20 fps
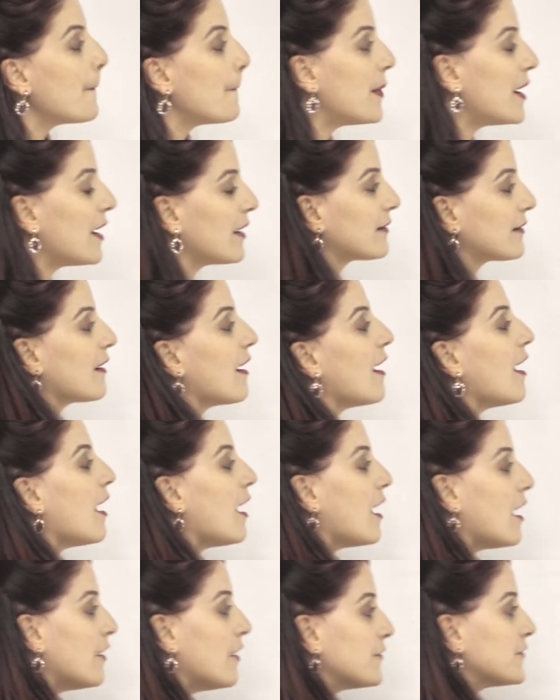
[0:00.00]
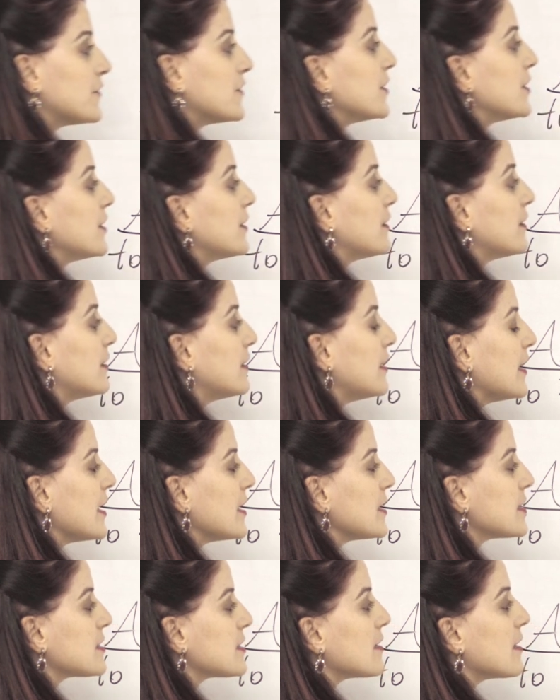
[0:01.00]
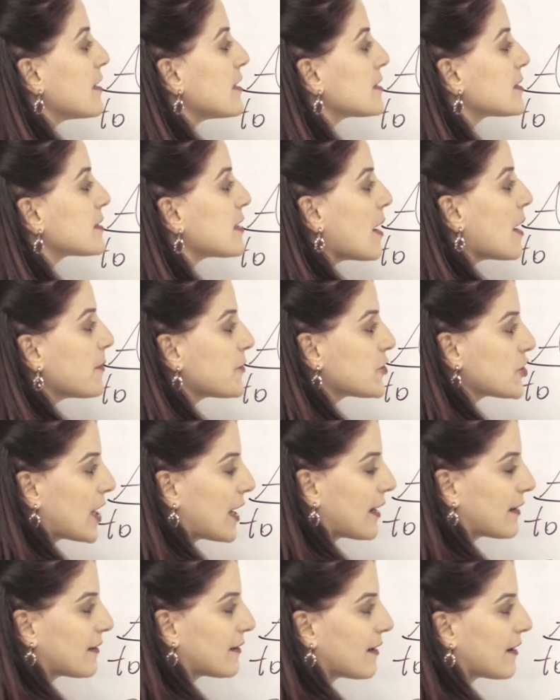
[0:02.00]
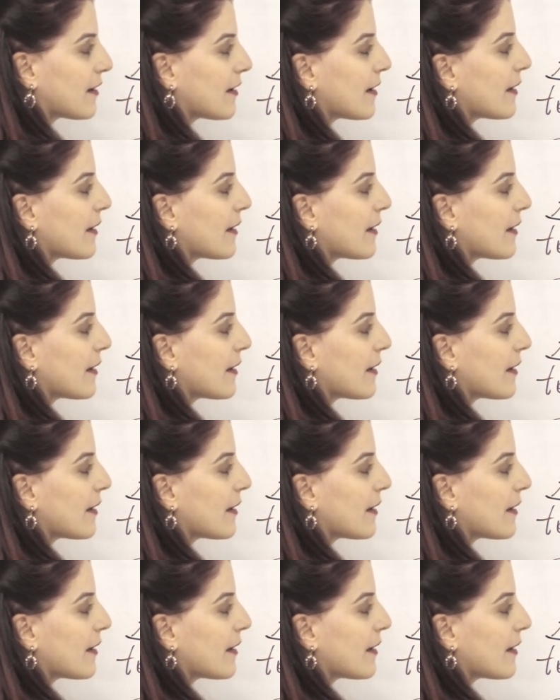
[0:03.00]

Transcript: But after this subject,